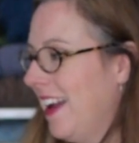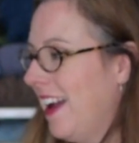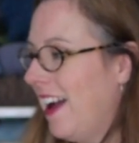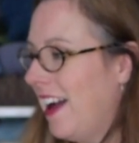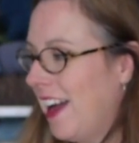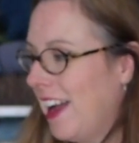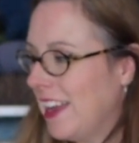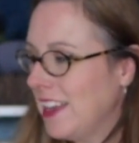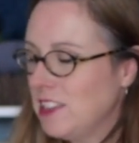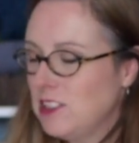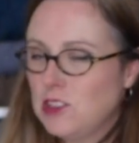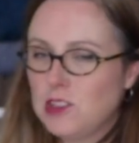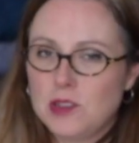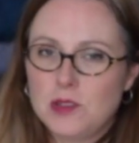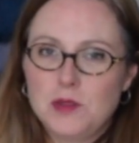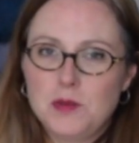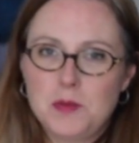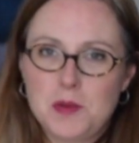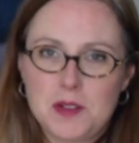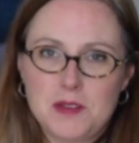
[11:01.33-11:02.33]
I
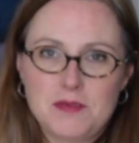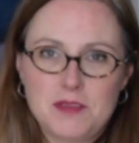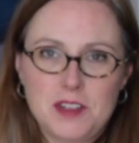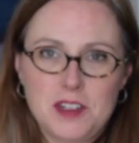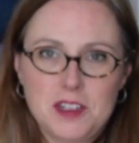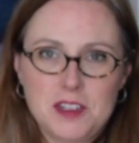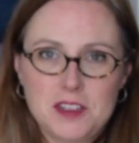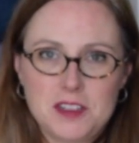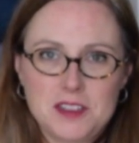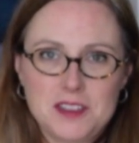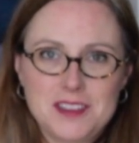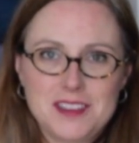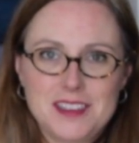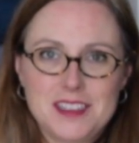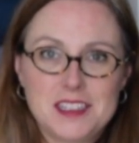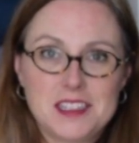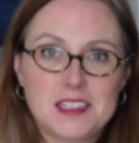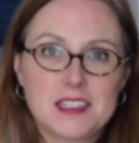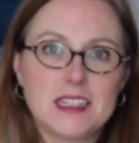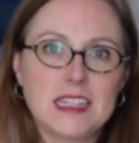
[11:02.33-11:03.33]
do prefer
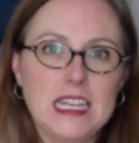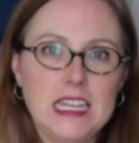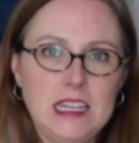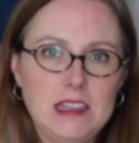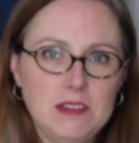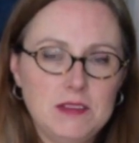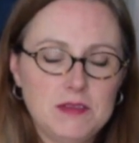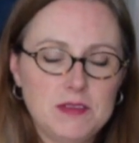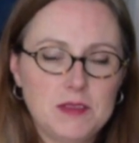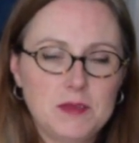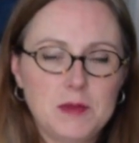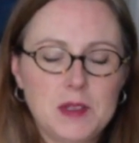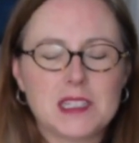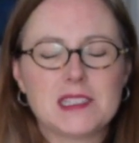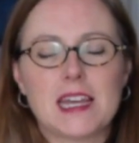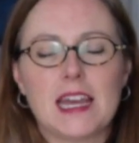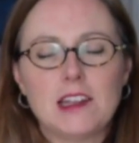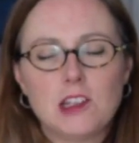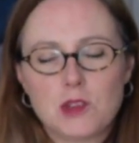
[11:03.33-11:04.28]
the sleeve because I